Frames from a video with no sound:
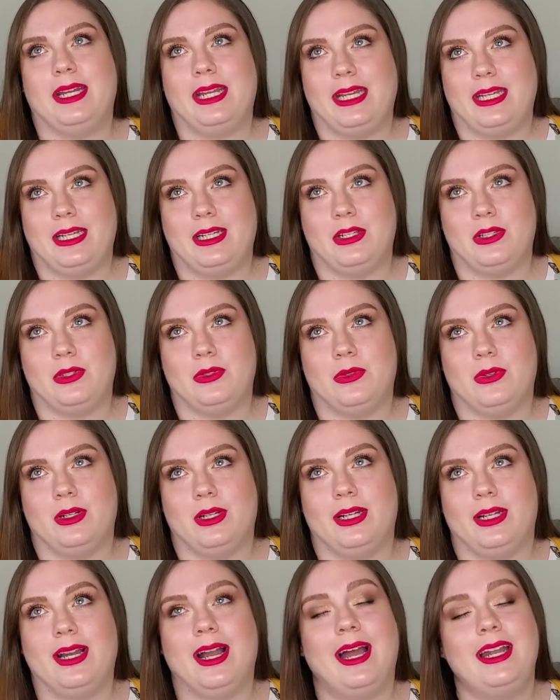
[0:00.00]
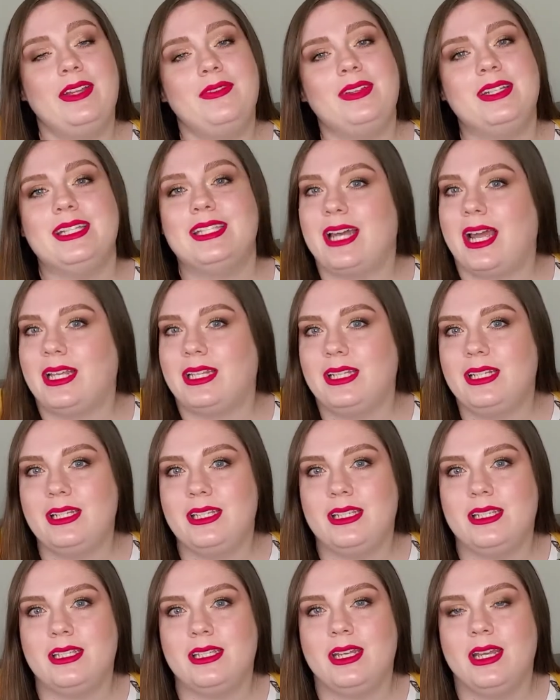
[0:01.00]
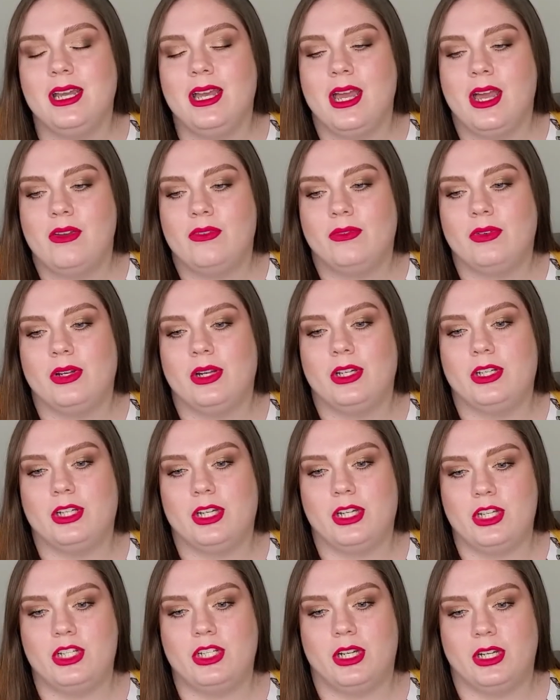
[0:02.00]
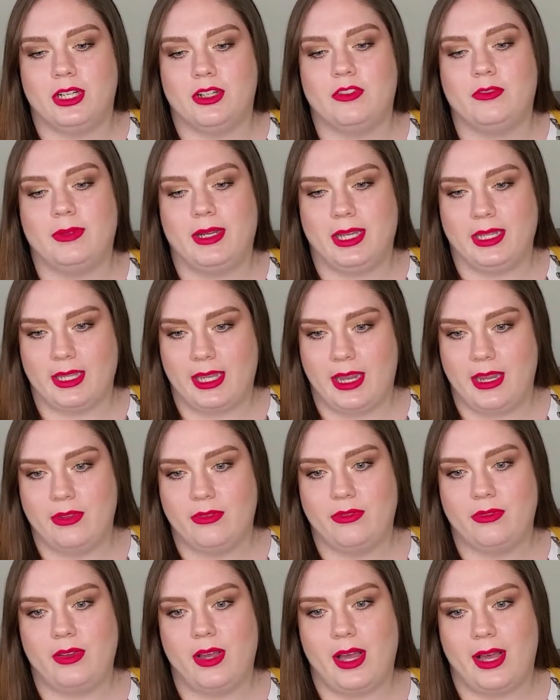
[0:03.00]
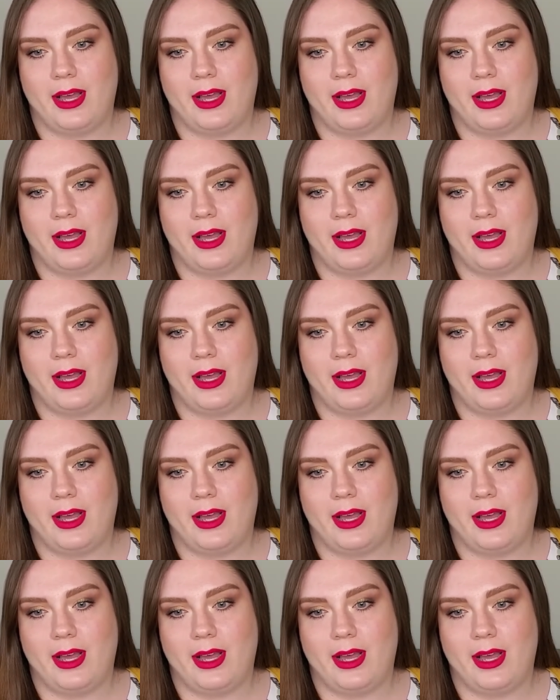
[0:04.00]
eating disorder kind of in silence for a good chunk of my life,